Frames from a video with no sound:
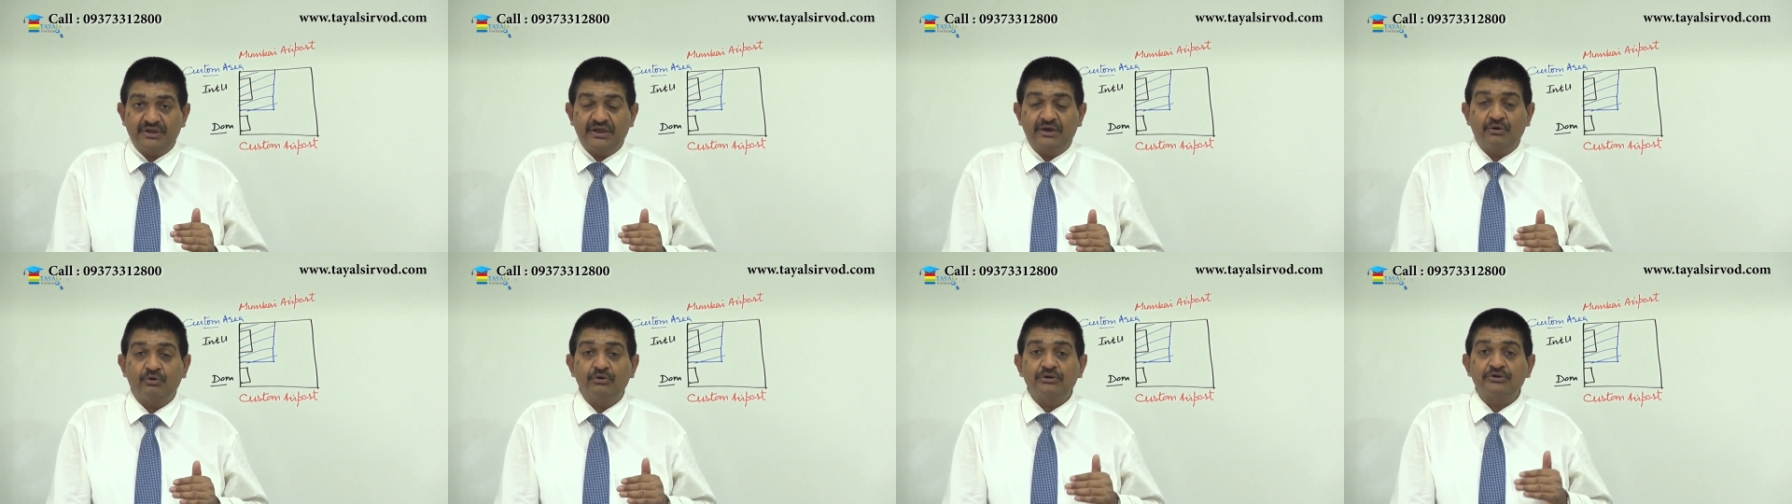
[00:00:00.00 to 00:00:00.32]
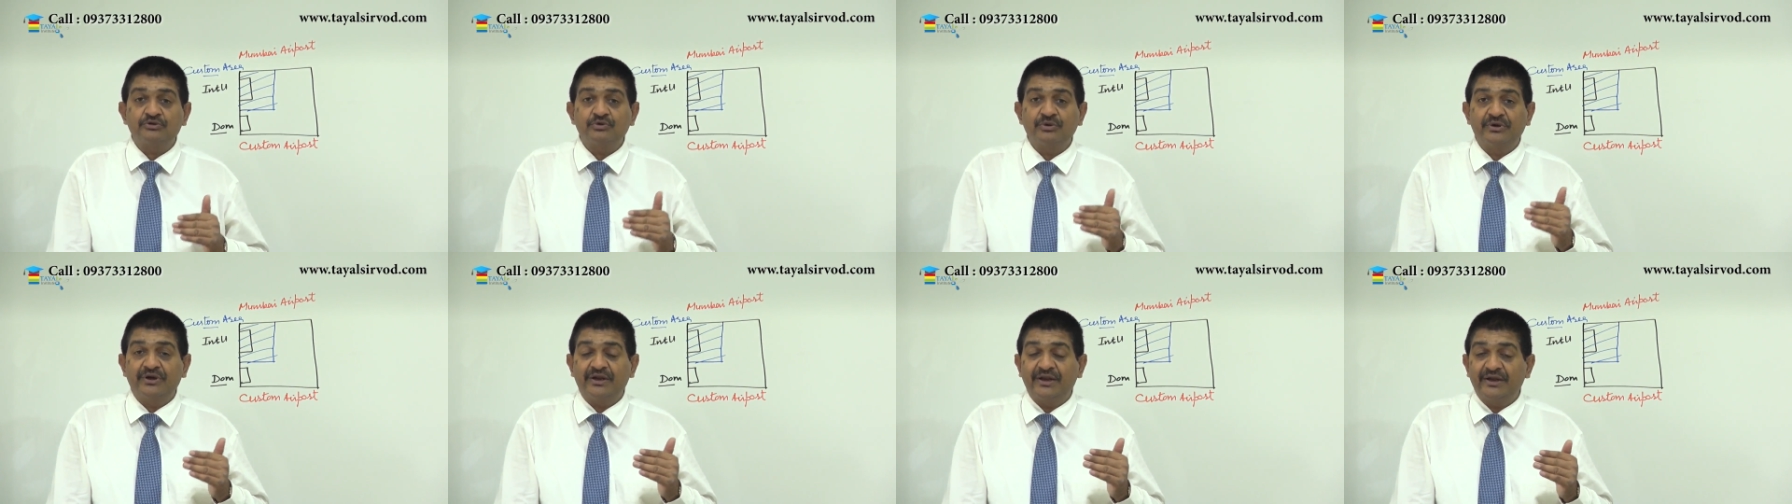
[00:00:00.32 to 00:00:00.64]
then
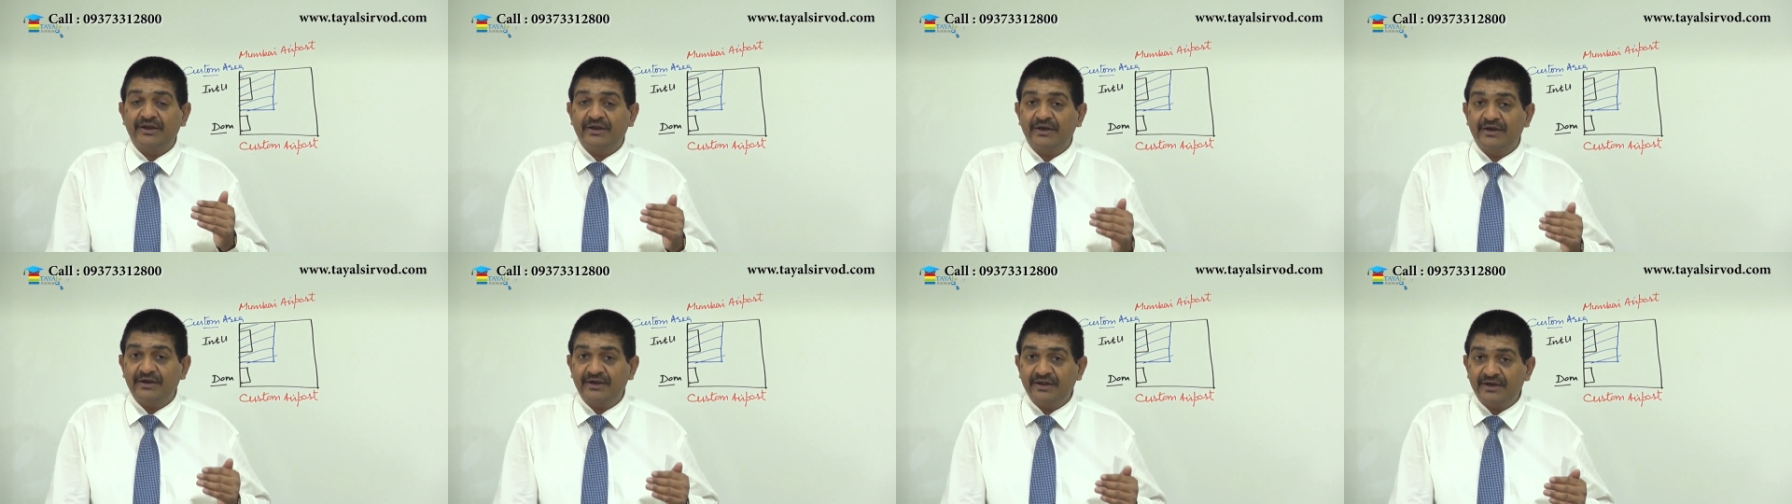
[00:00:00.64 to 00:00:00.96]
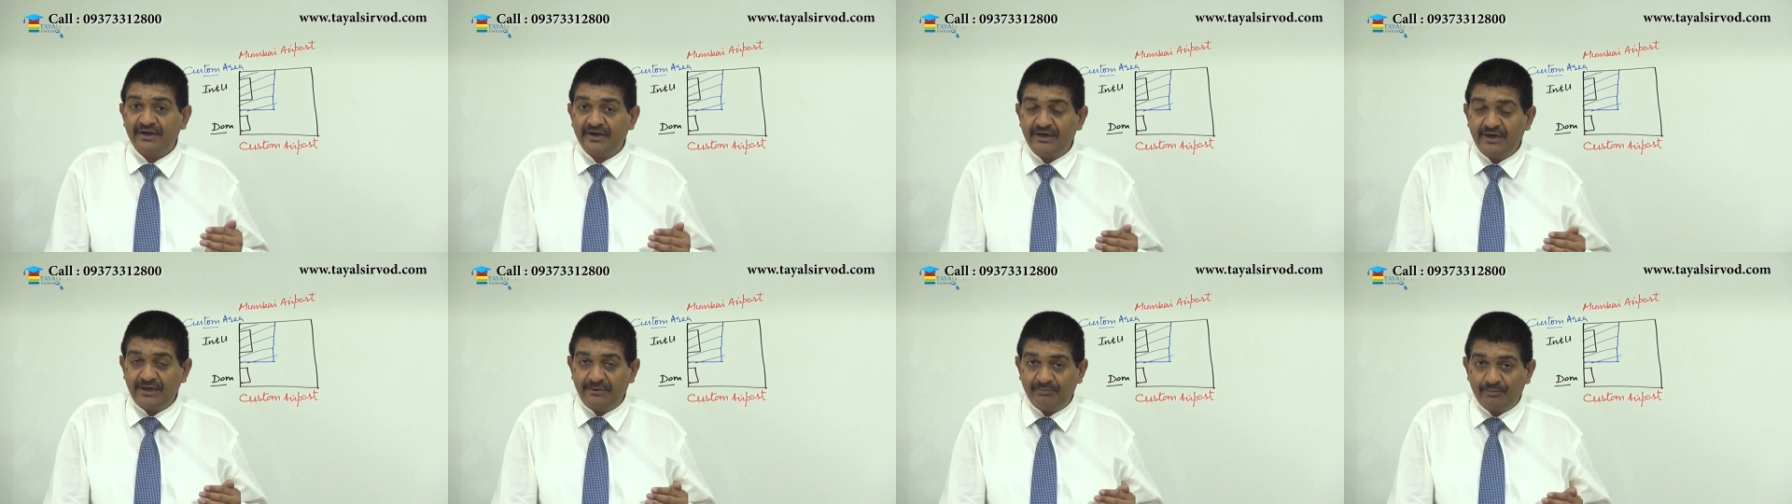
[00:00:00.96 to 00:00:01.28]
also inland
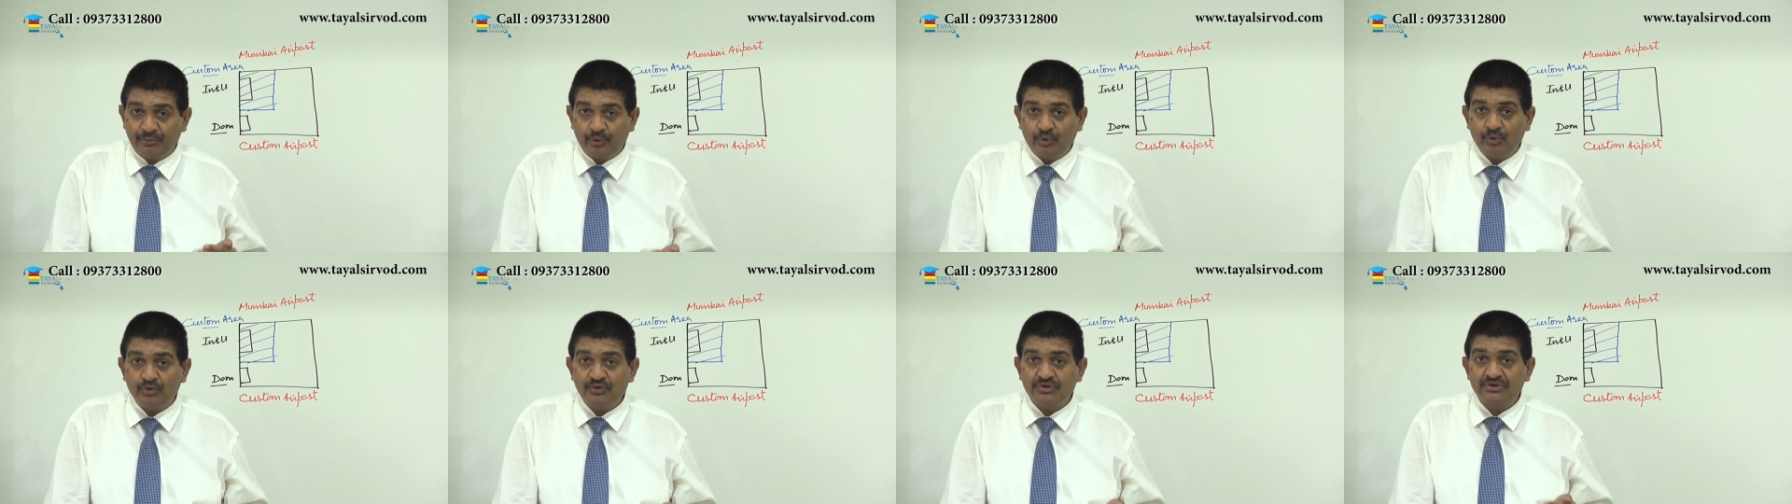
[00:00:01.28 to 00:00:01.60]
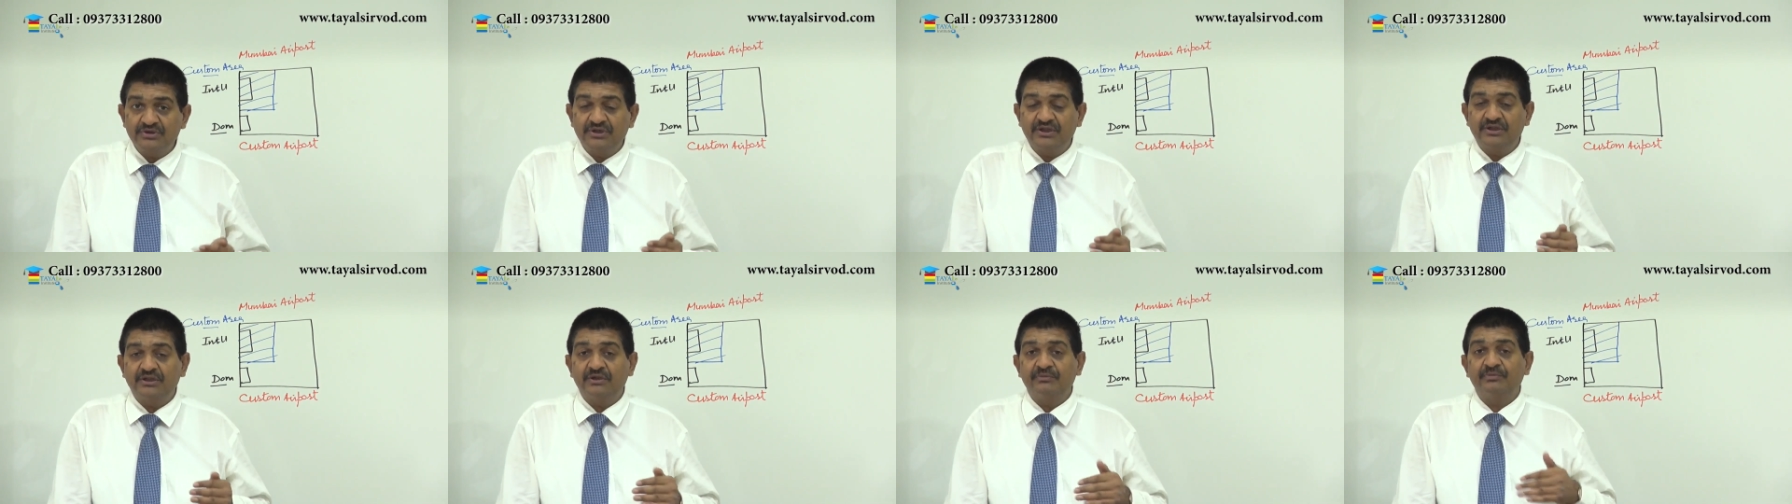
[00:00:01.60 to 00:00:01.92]
container depot,
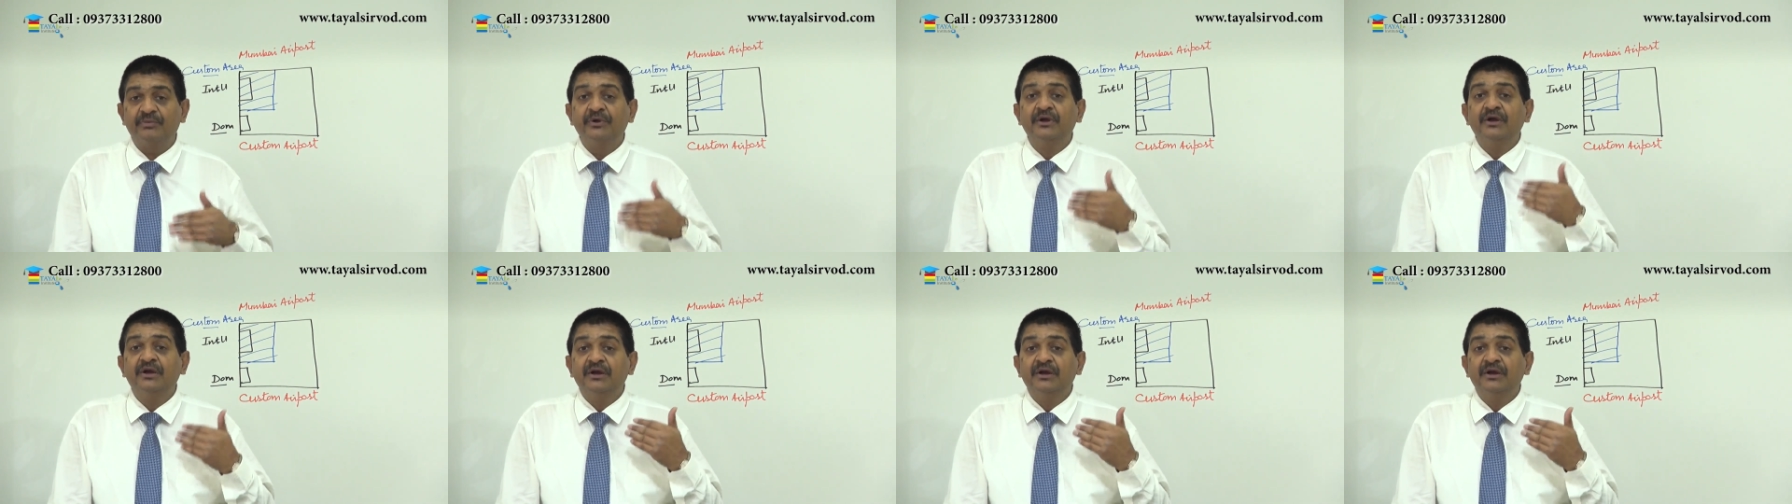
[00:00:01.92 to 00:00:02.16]
then the,